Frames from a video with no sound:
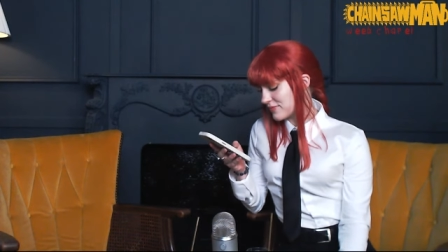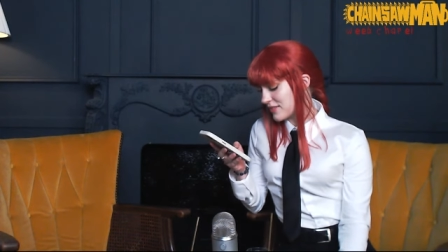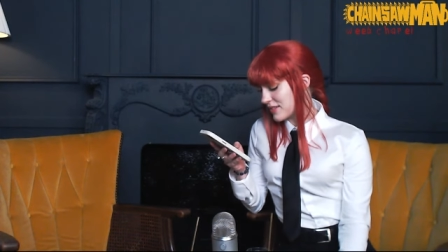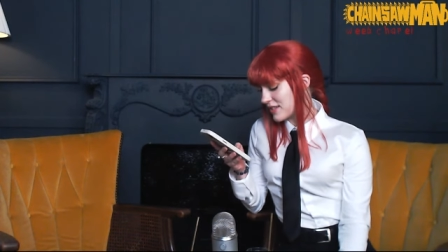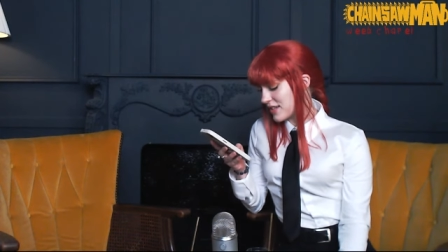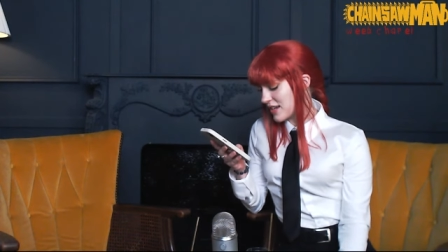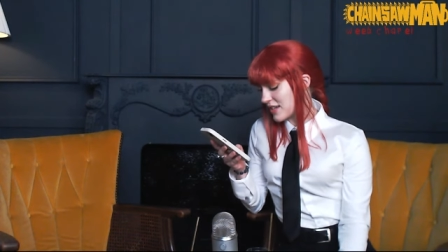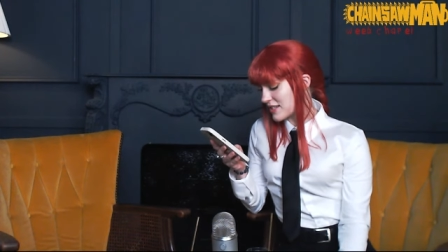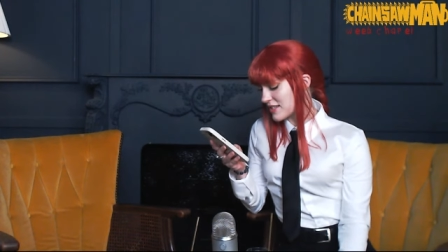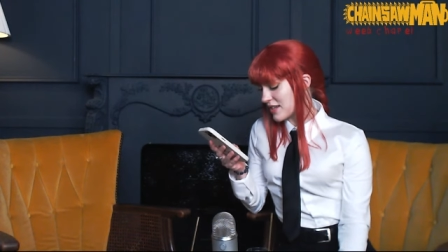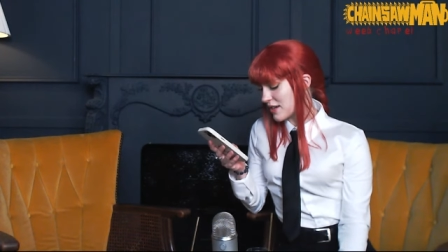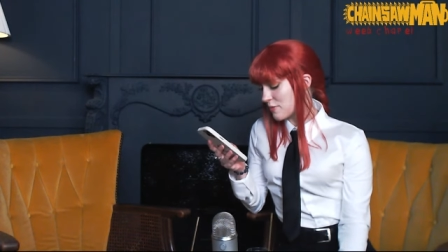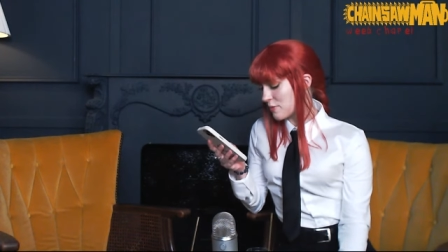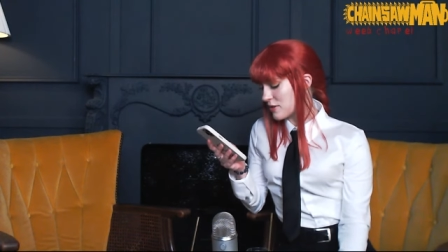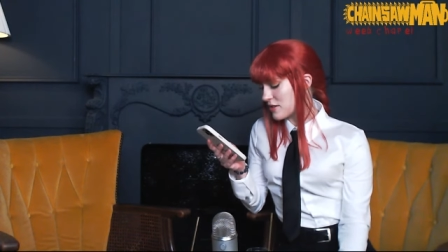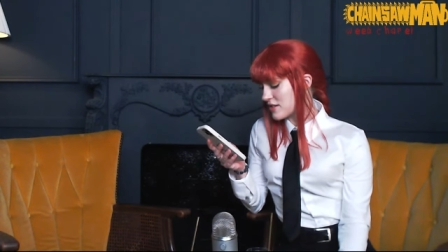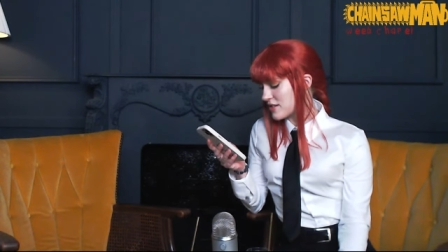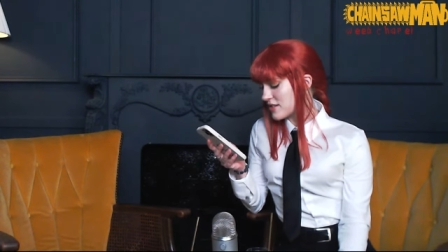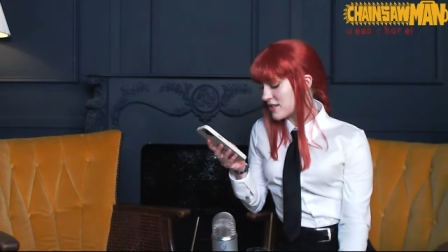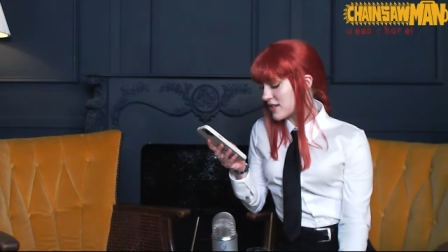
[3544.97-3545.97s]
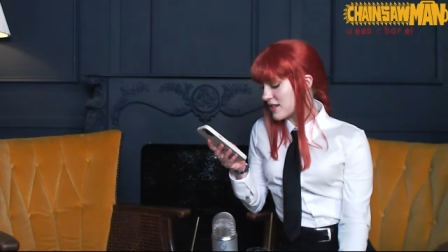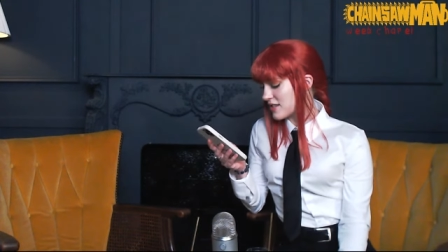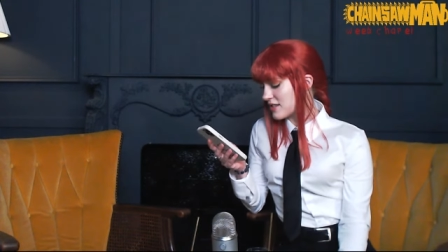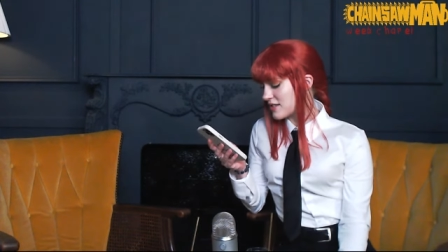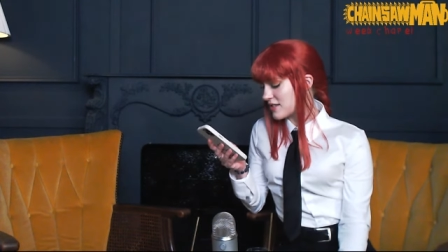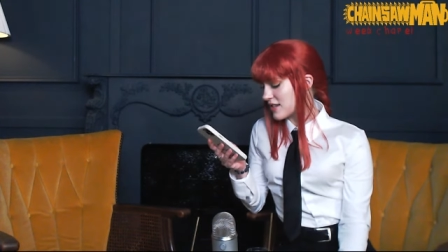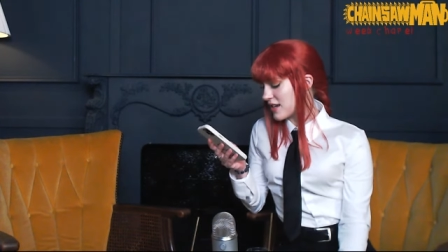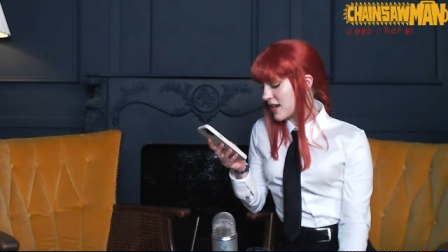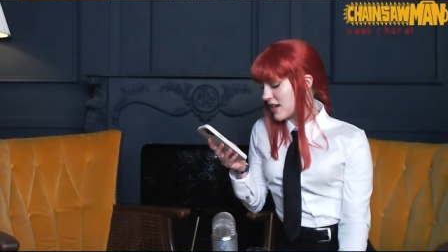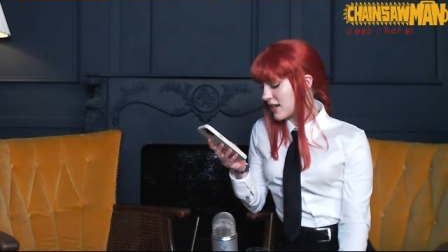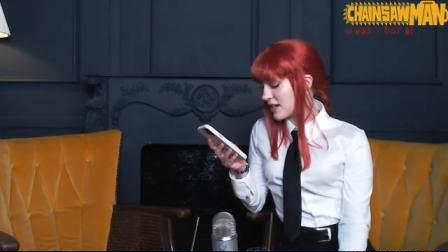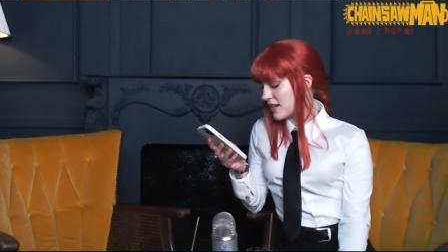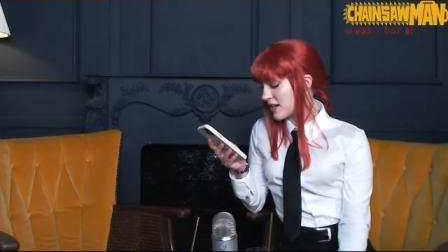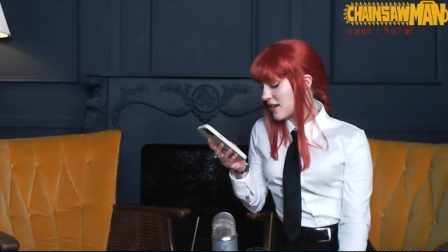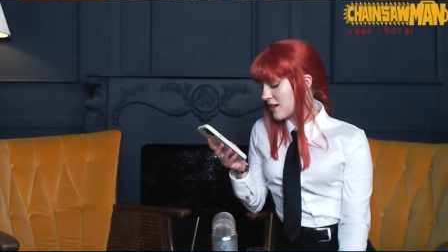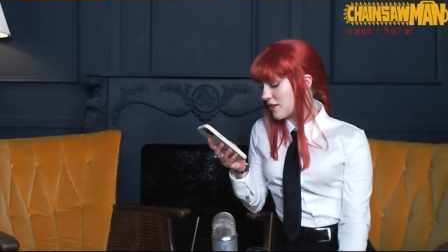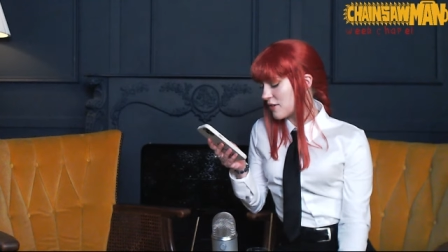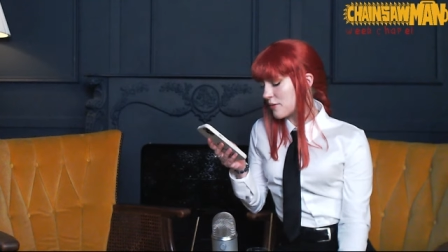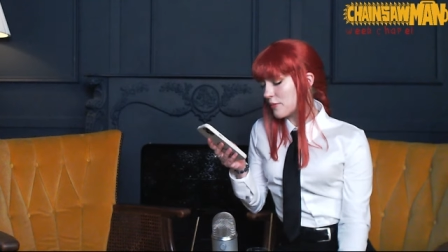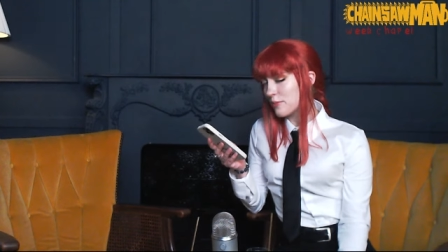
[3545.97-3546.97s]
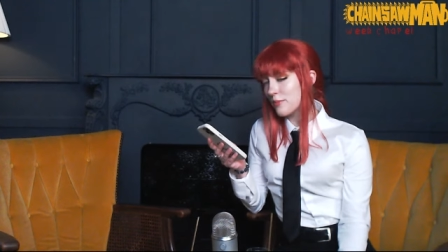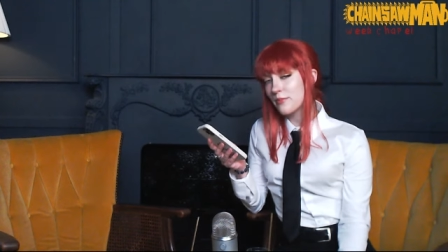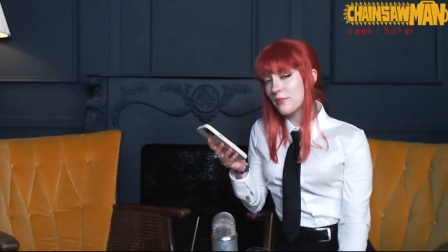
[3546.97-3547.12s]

Yes, I was sent a